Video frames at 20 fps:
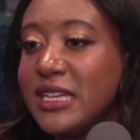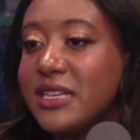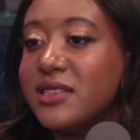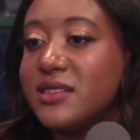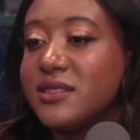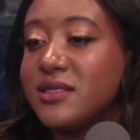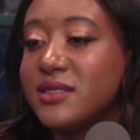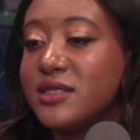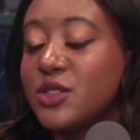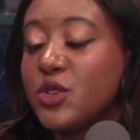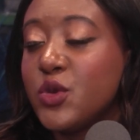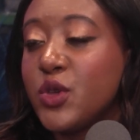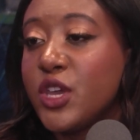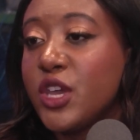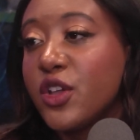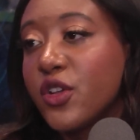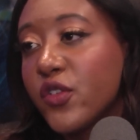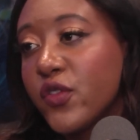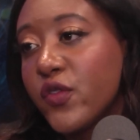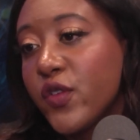is to
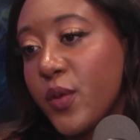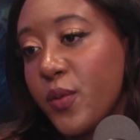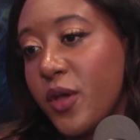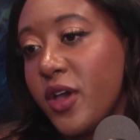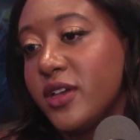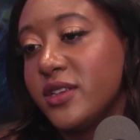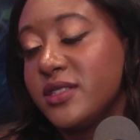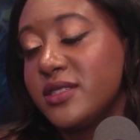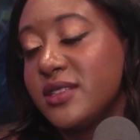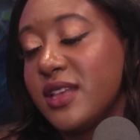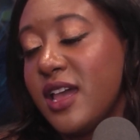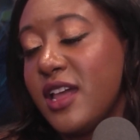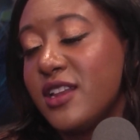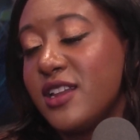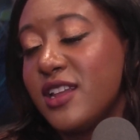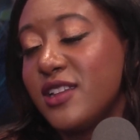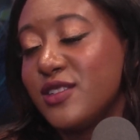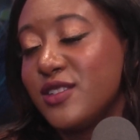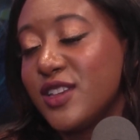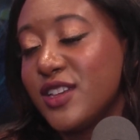hear from us
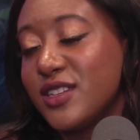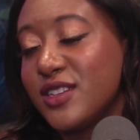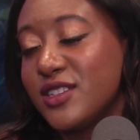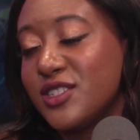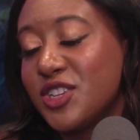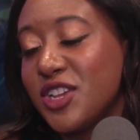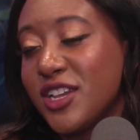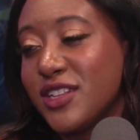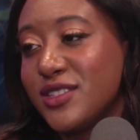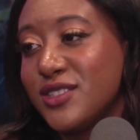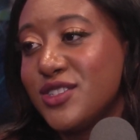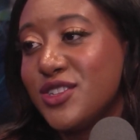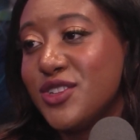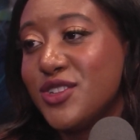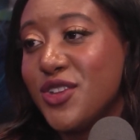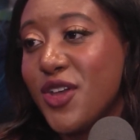and get a chance to